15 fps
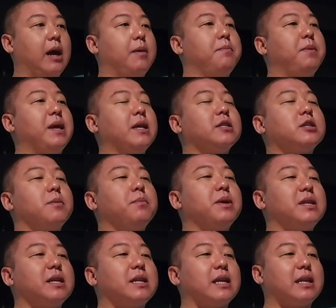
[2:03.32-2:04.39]
being
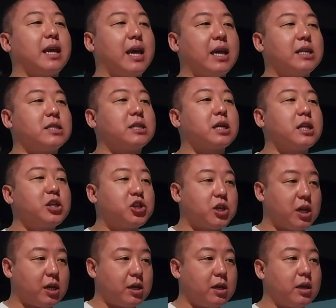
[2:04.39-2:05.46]
somebody that hates
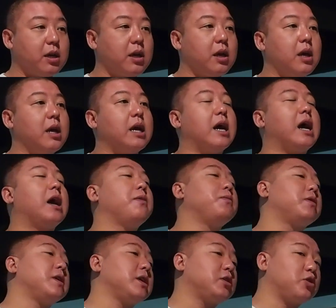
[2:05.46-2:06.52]
cliche, I
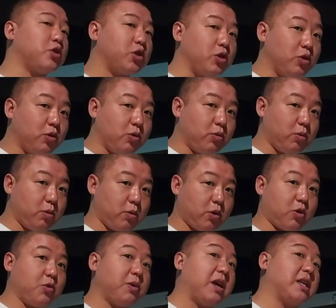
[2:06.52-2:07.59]
wanted to
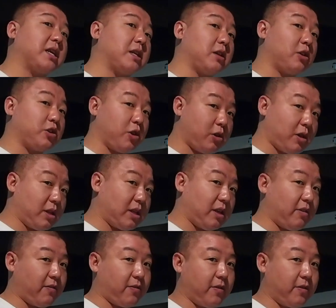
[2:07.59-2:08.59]
create an alternative.